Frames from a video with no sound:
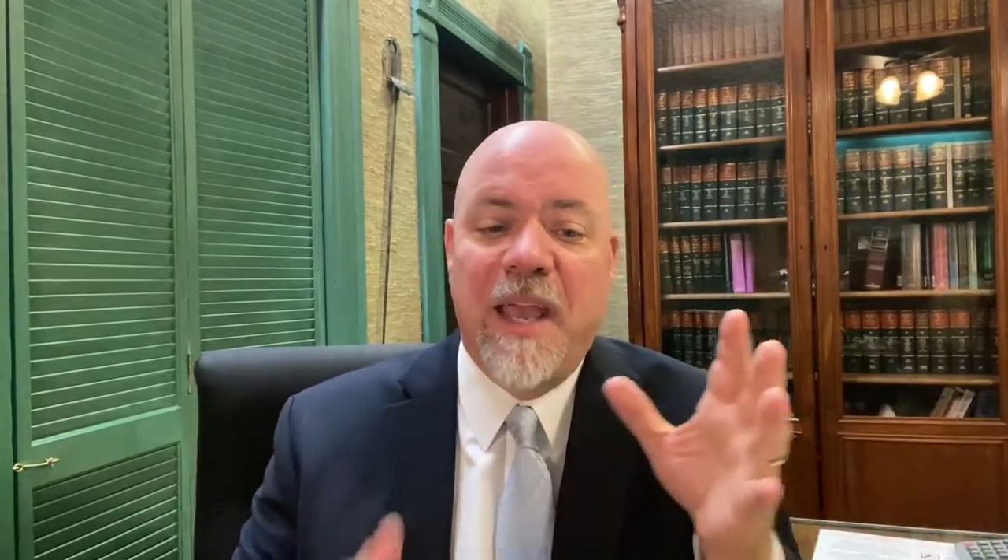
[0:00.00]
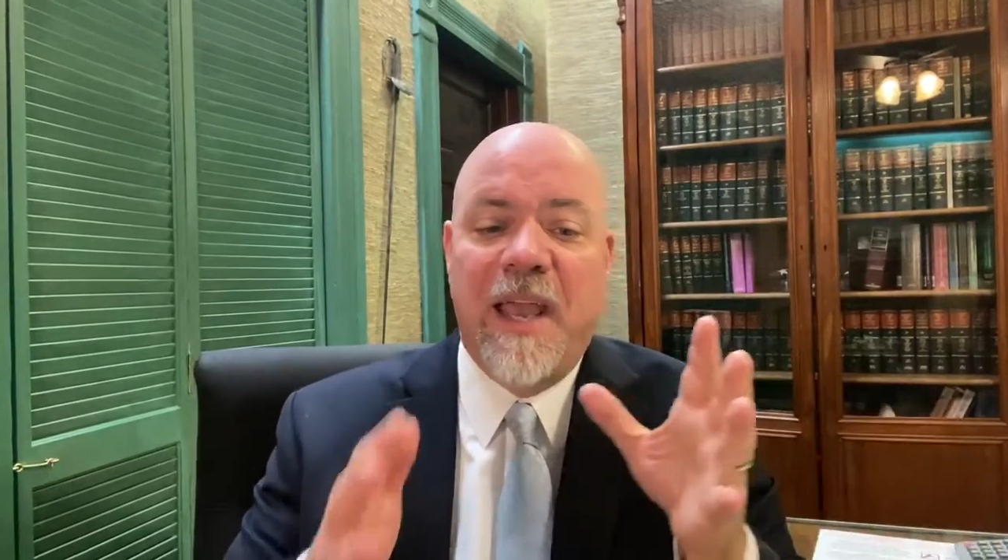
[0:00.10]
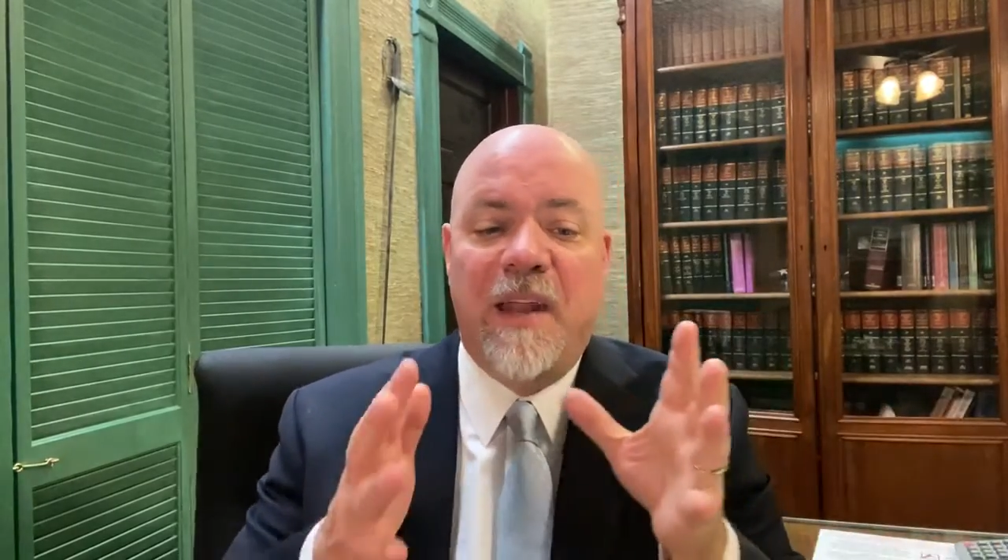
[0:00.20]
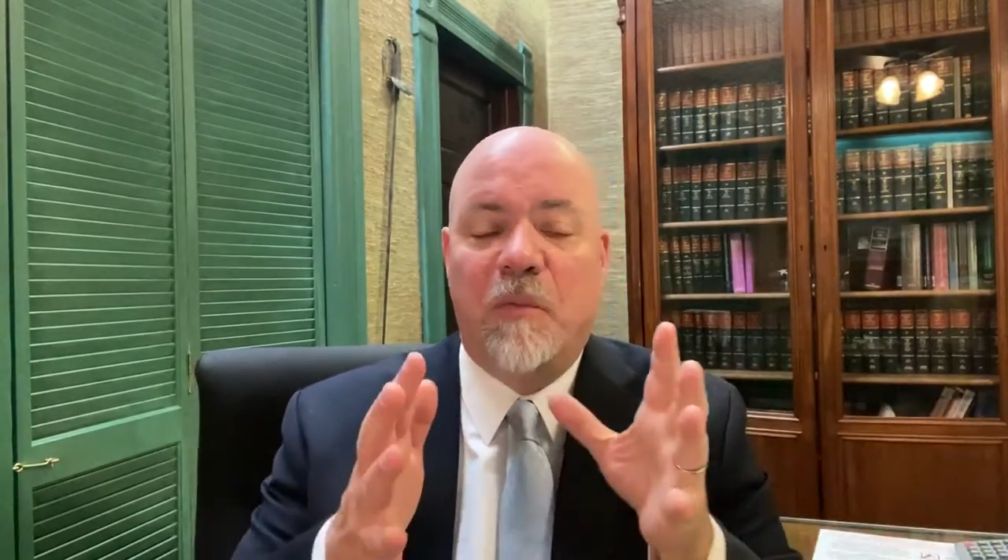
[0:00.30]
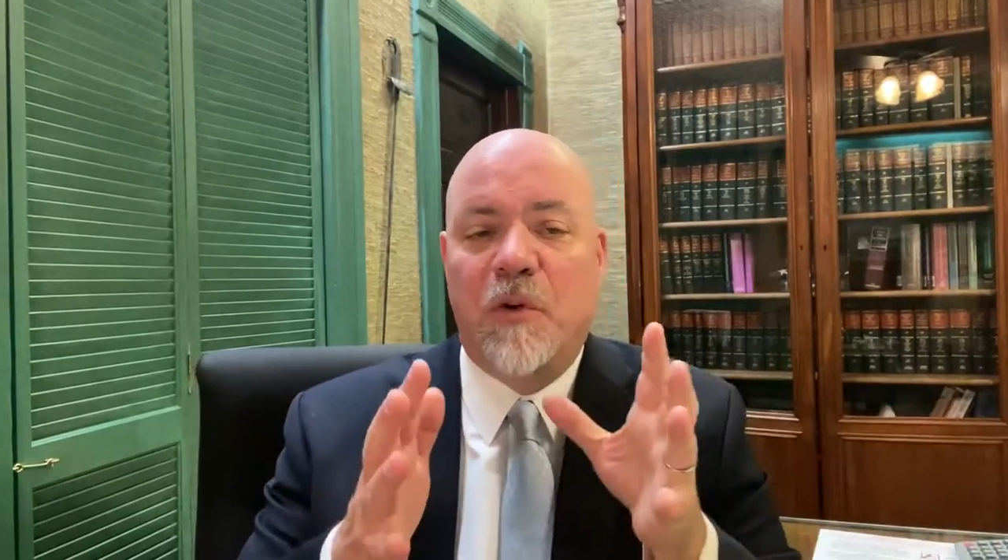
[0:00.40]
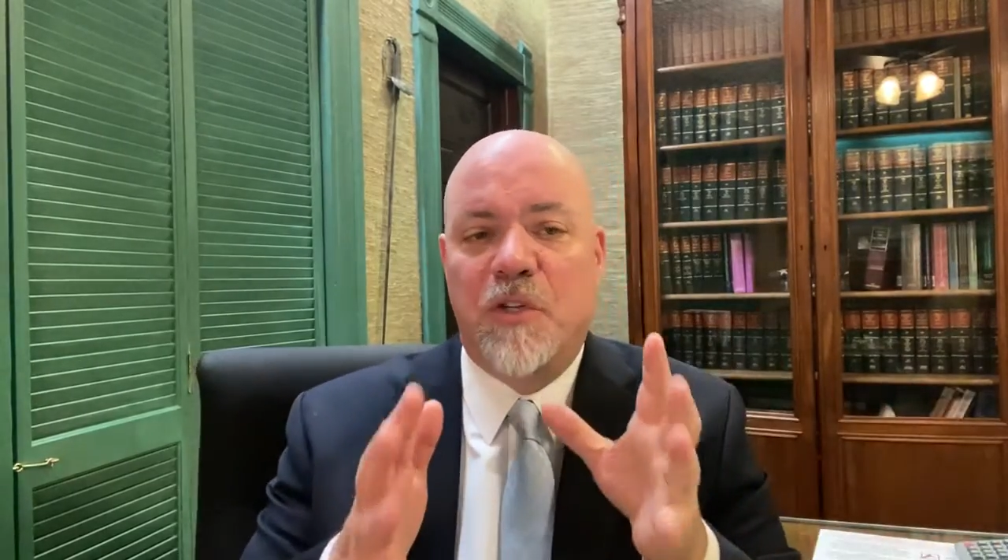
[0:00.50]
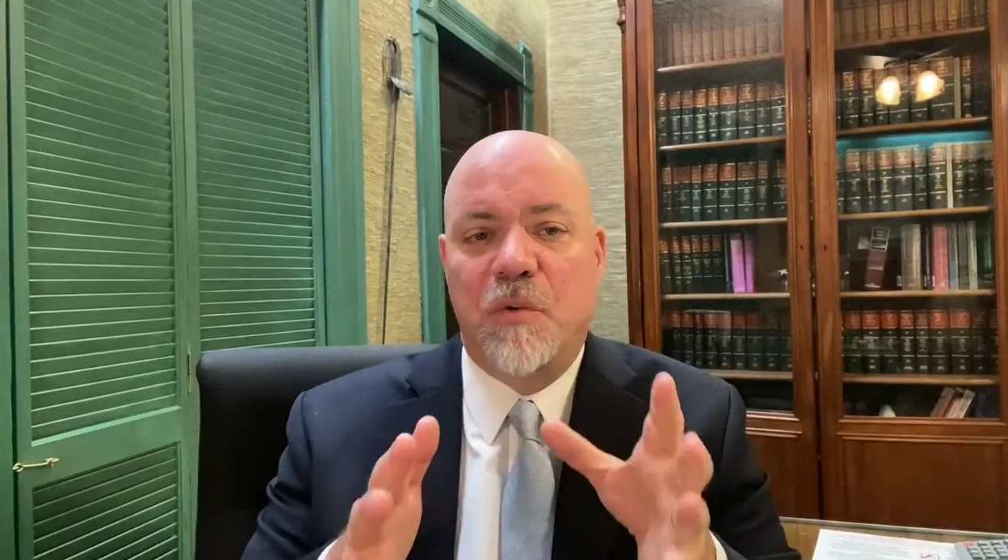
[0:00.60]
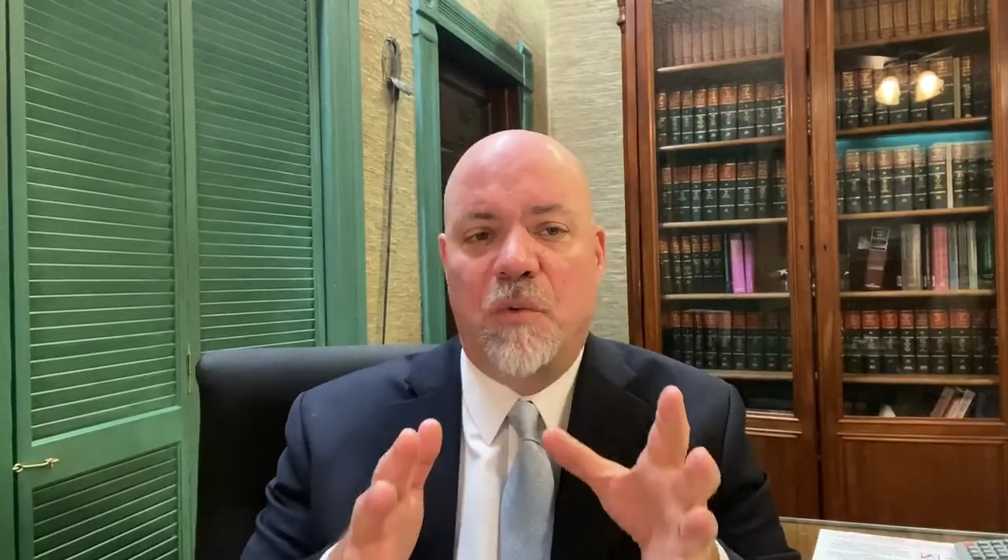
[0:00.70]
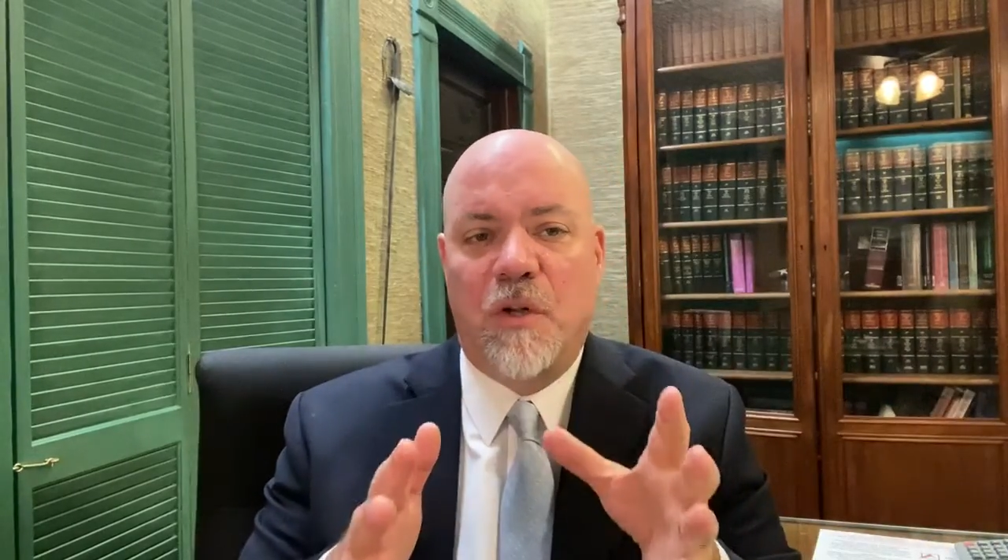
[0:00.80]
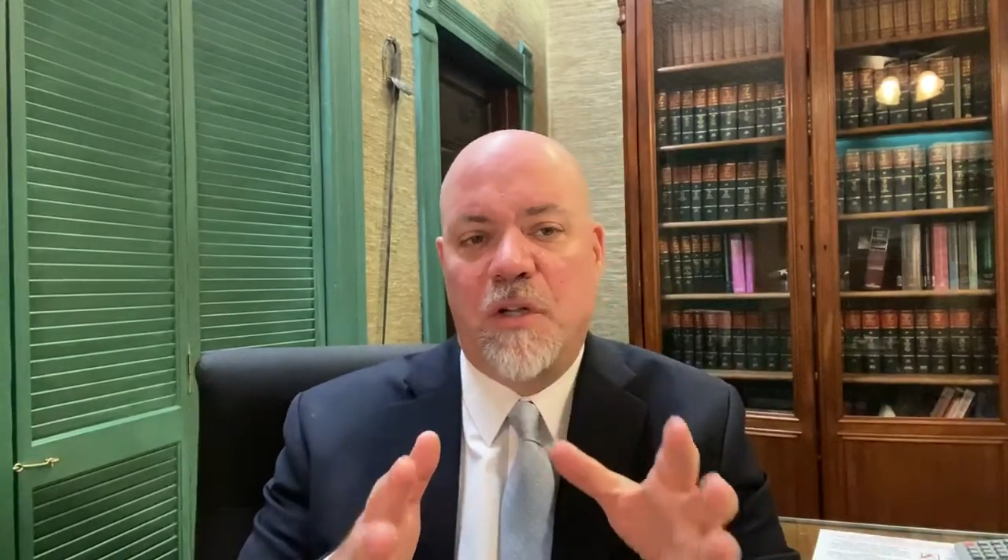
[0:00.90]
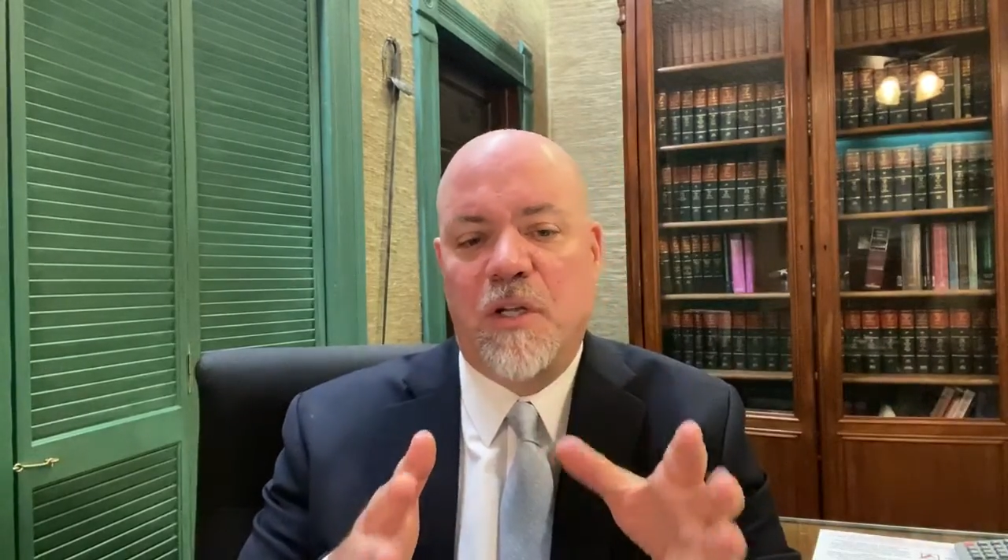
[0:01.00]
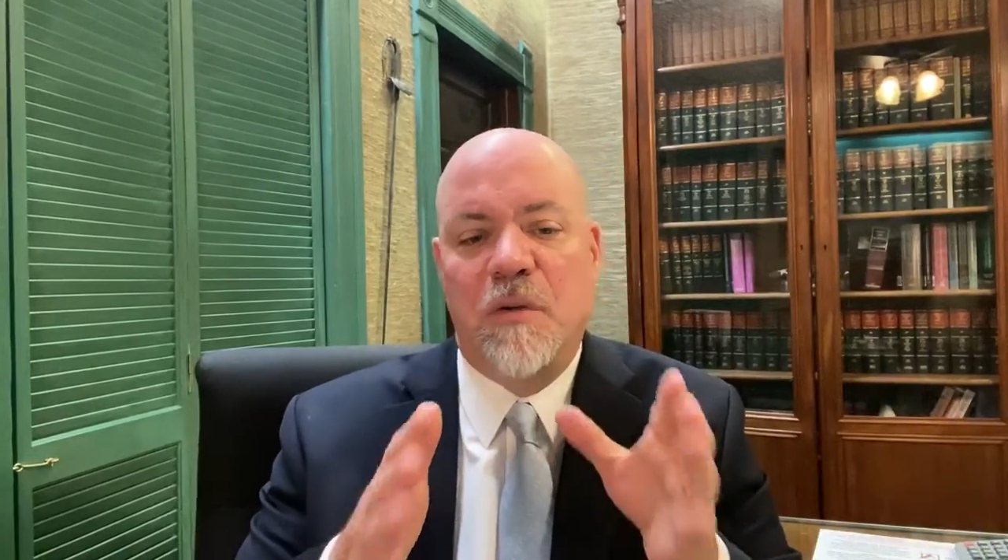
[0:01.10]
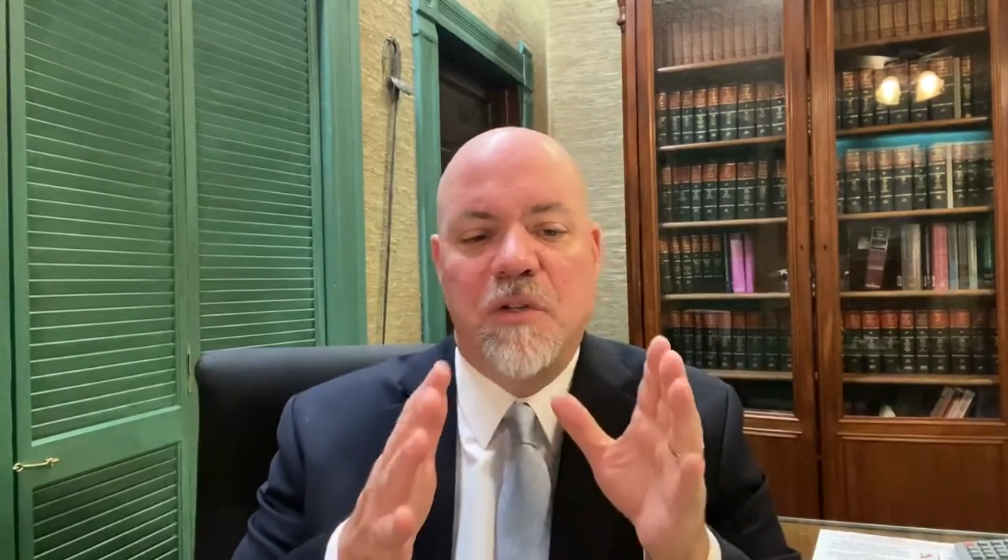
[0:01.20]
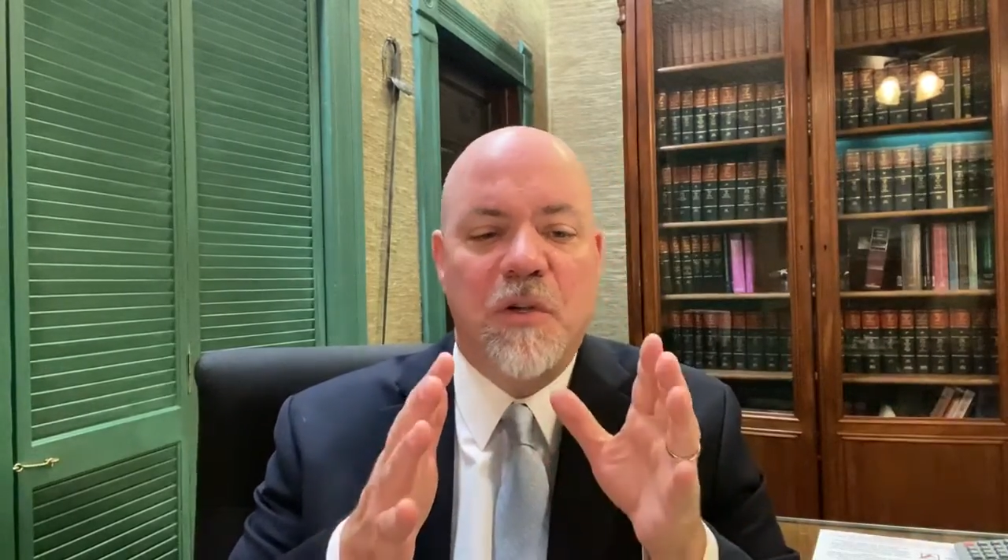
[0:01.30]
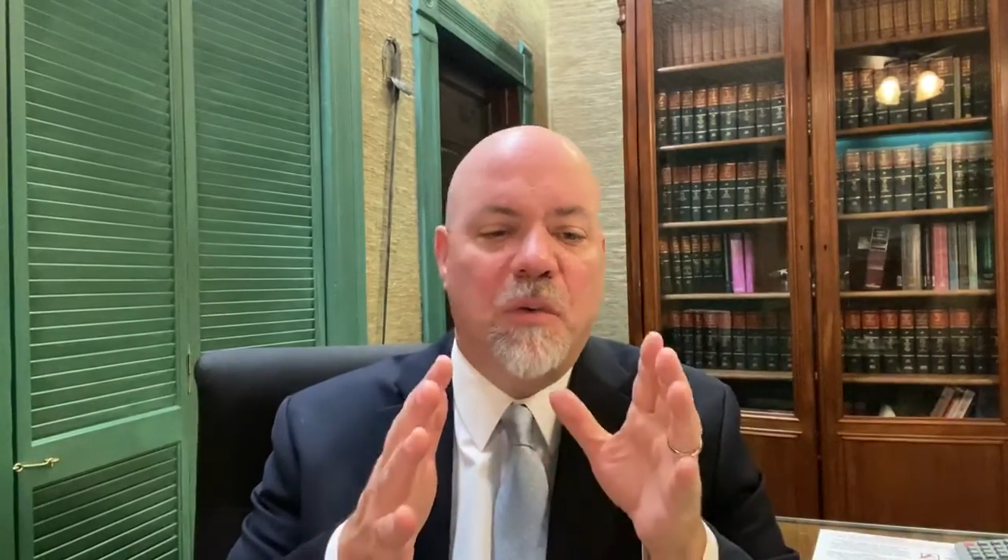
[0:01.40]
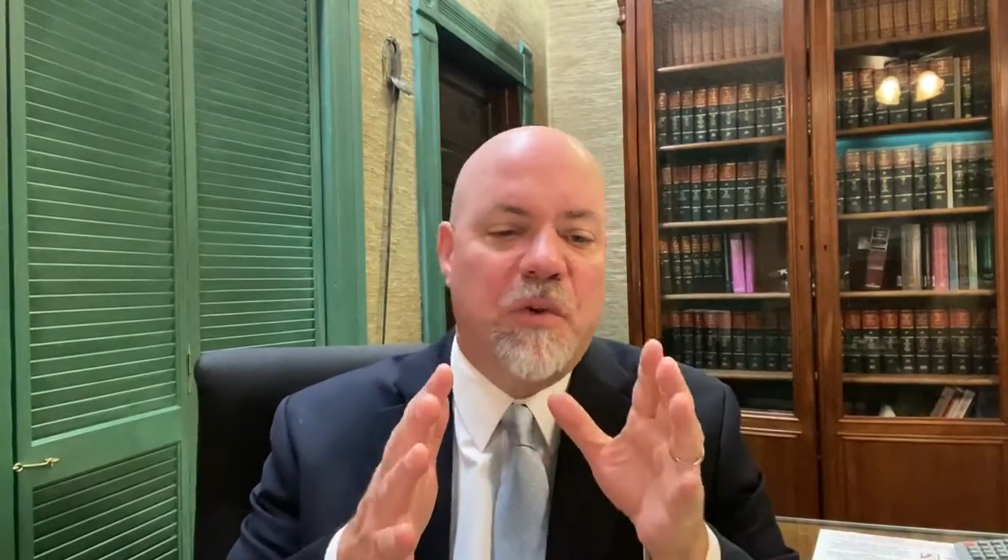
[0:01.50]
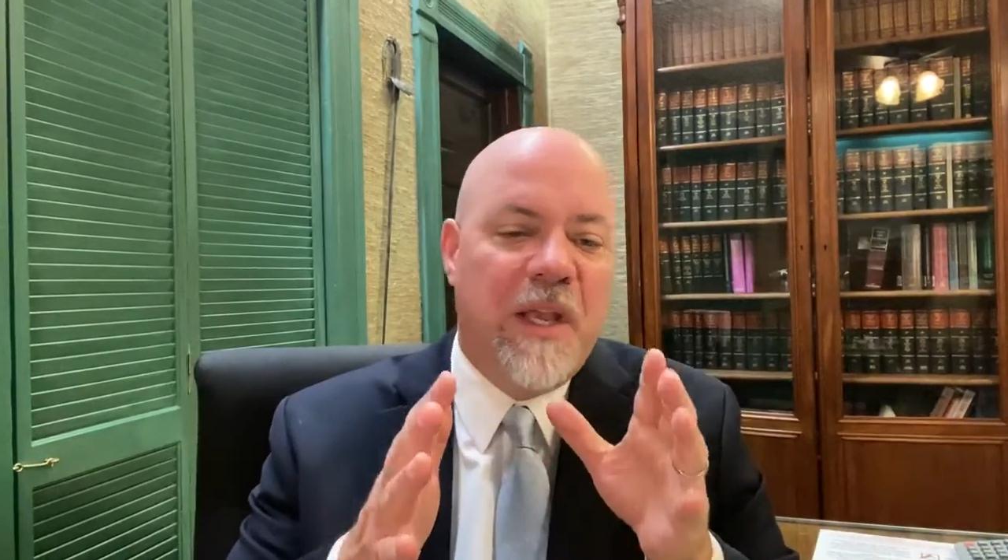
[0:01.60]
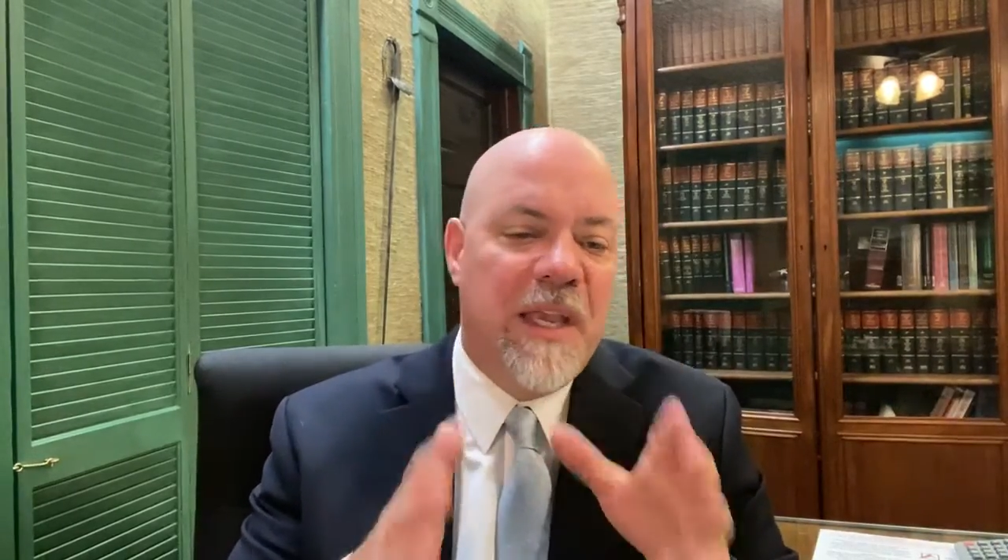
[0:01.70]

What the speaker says: And what you want to do is you want to